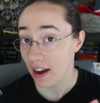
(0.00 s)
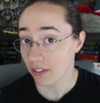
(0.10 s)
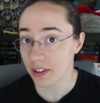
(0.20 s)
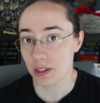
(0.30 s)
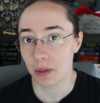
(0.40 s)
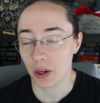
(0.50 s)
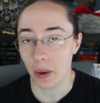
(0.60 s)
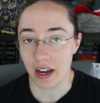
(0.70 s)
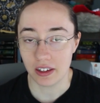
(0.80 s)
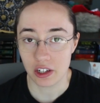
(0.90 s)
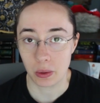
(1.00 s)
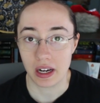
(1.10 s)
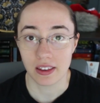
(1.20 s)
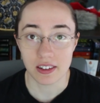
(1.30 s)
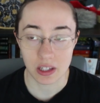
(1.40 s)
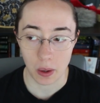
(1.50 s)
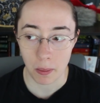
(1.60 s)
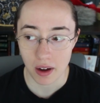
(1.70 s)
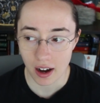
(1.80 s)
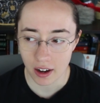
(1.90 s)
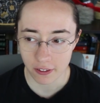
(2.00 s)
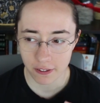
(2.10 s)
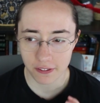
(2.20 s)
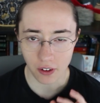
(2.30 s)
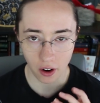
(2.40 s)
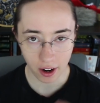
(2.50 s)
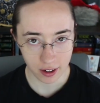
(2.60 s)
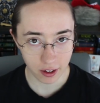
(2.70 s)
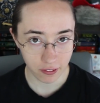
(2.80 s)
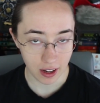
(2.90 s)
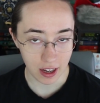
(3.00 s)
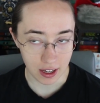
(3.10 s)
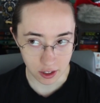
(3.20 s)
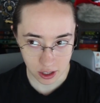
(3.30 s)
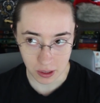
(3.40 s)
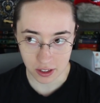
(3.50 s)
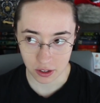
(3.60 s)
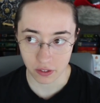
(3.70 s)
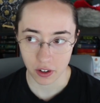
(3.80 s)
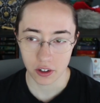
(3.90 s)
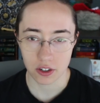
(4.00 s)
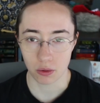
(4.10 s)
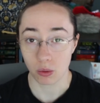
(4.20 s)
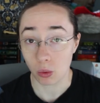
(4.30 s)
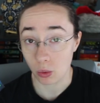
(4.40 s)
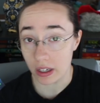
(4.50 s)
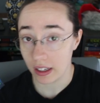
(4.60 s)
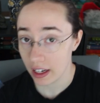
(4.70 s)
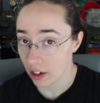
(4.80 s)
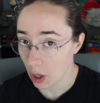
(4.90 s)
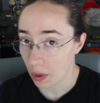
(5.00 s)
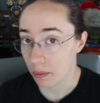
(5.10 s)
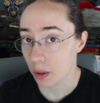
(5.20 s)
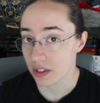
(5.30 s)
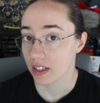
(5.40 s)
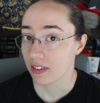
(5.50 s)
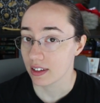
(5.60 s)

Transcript: I've also been quite enjoying this though I'm not far enough into it so far to really really know what most of